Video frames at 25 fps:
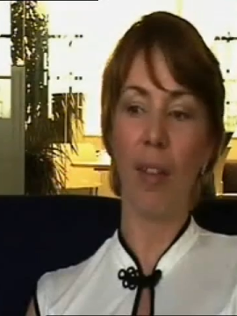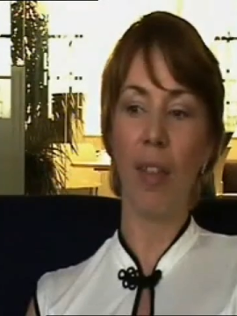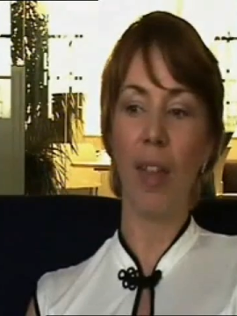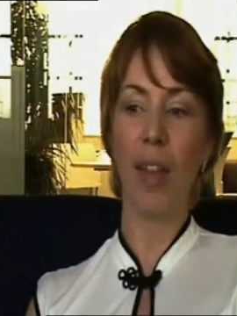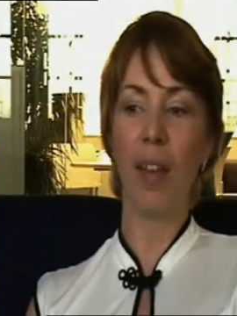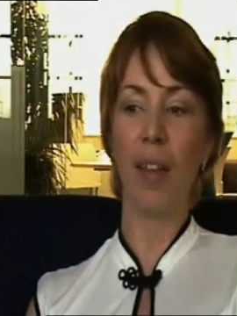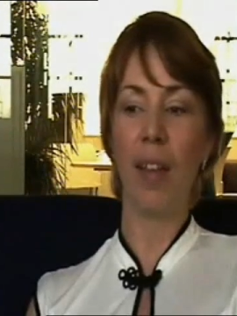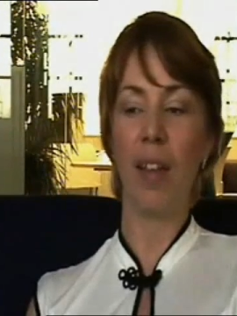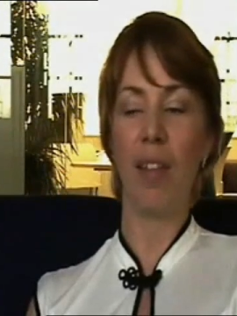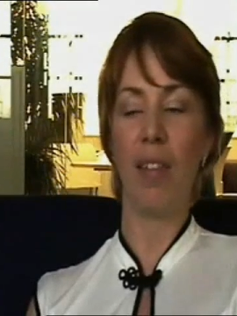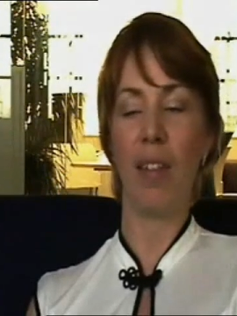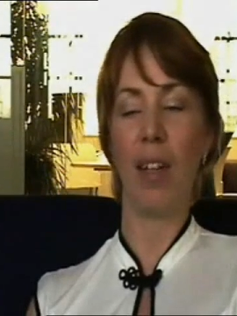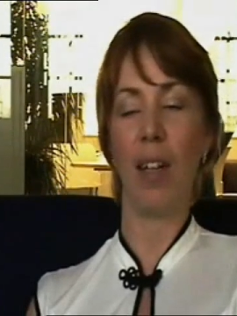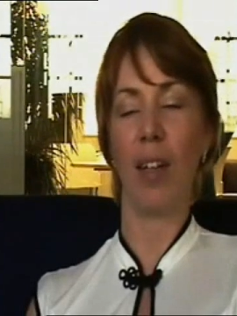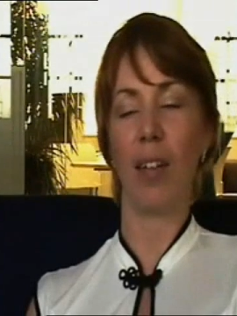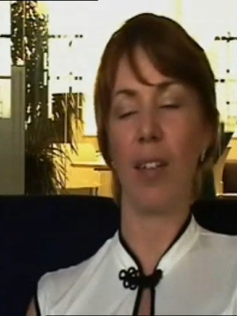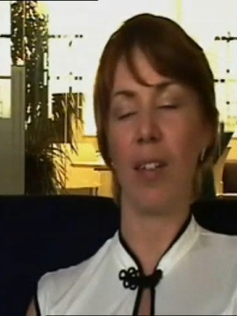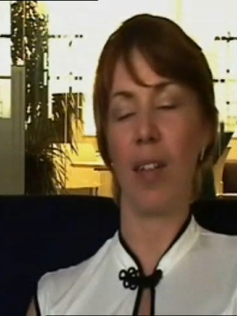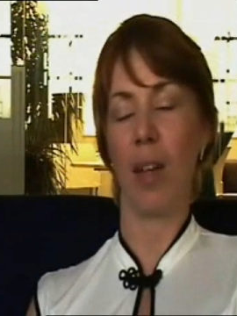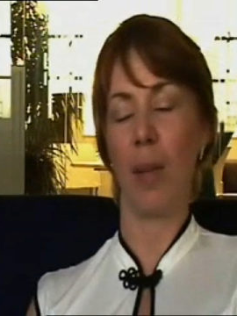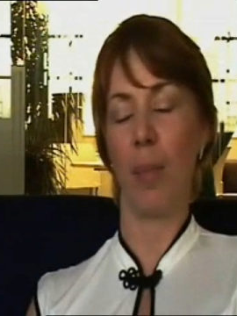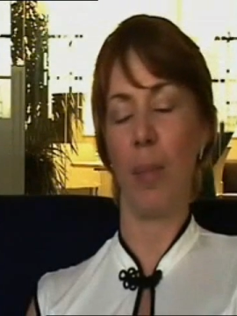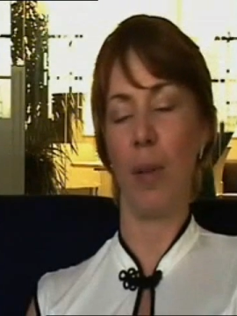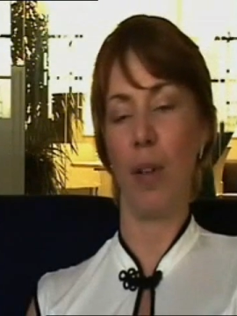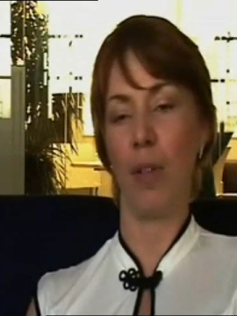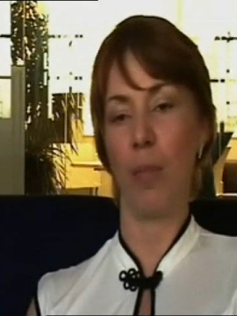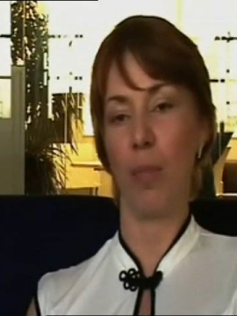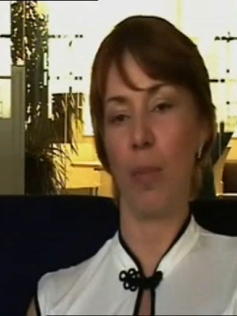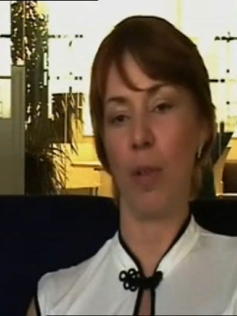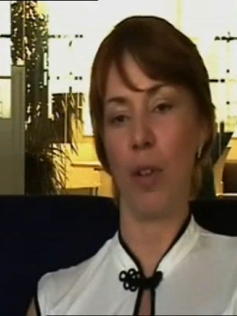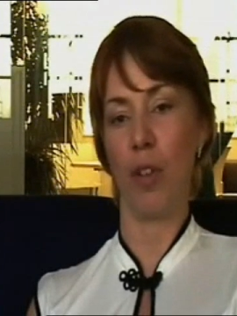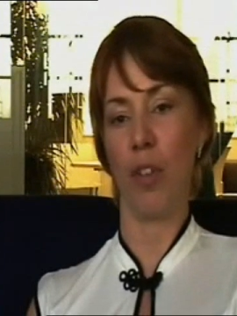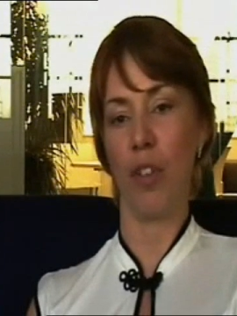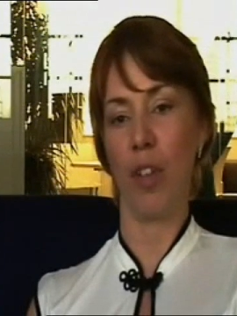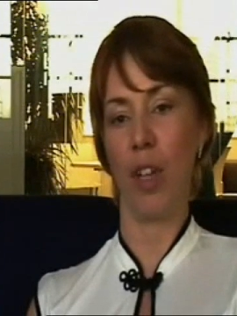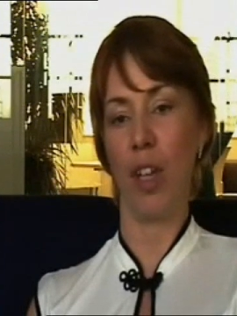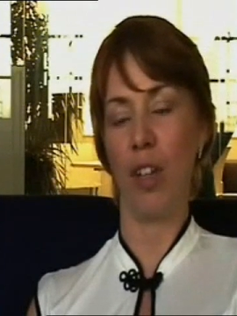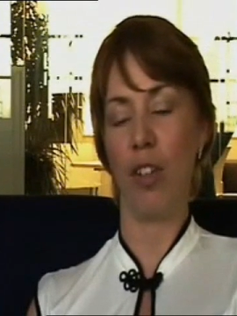I think these last couple
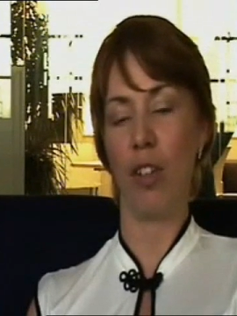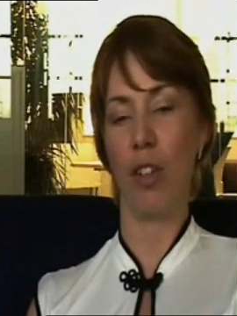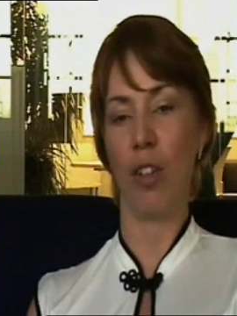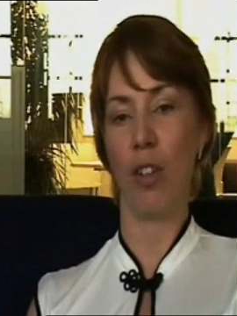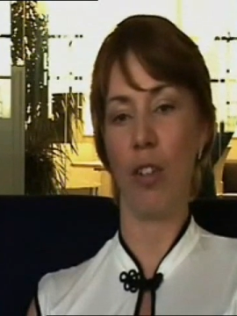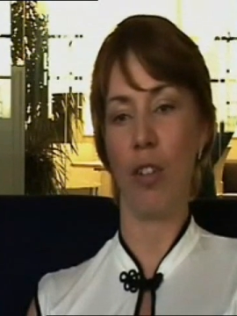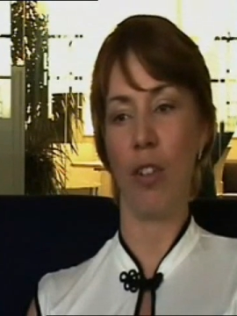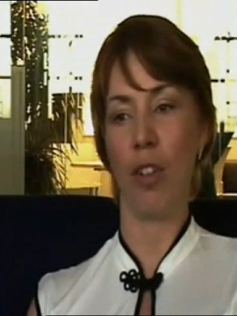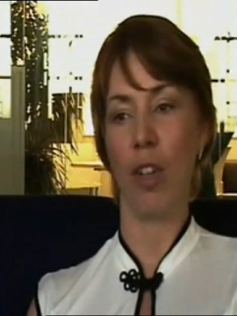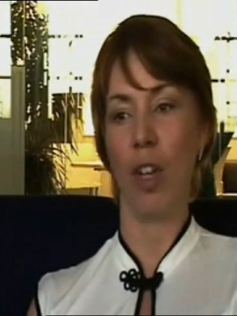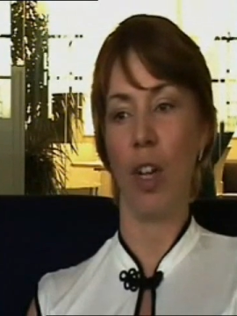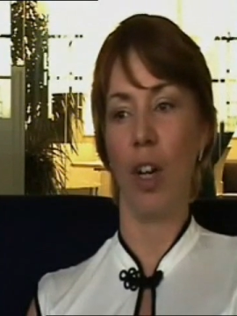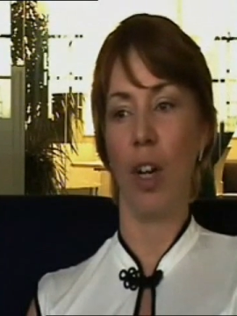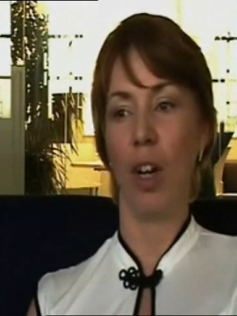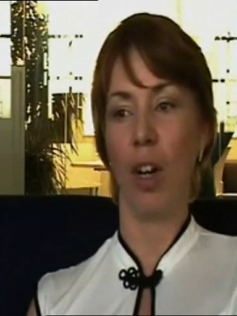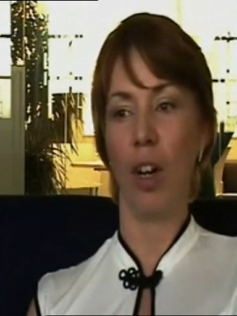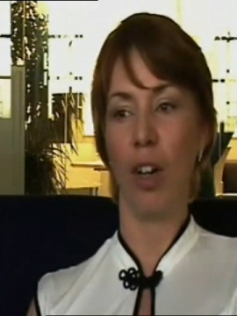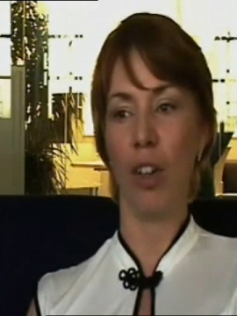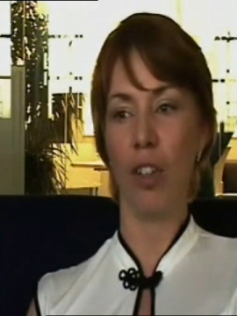of procedures